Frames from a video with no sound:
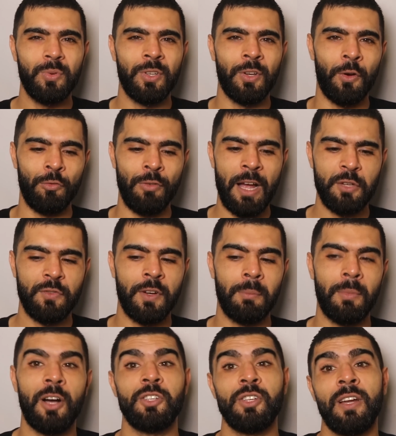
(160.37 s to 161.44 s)
Rashford
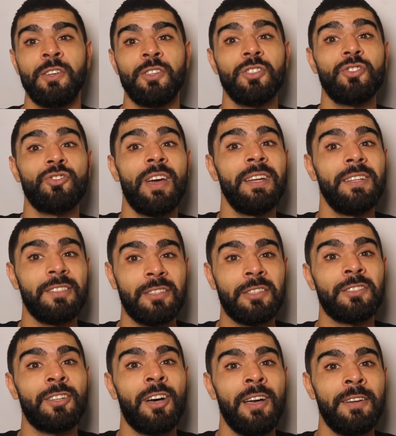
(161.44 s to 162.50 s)
and Martial are just training to the
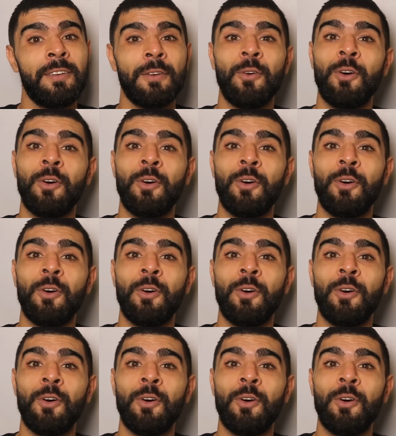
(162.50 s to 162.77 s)
side,